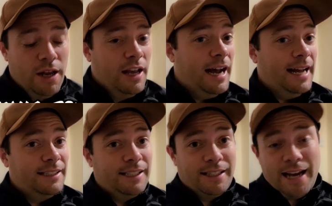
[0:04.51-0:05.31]
and
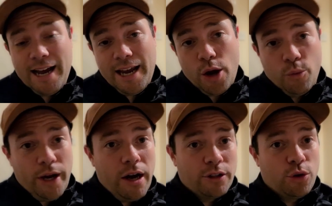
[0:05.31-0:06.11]
today
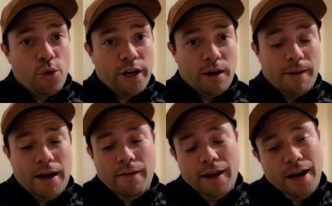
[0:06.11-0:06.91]
we are talking
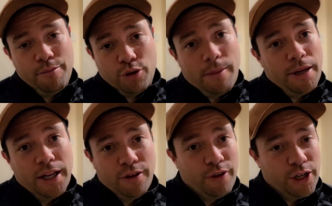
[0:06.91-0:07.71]
about that Premier
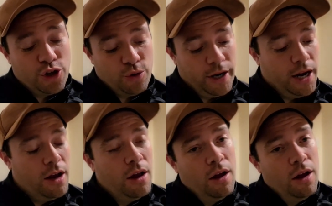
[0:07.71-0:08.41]
League victory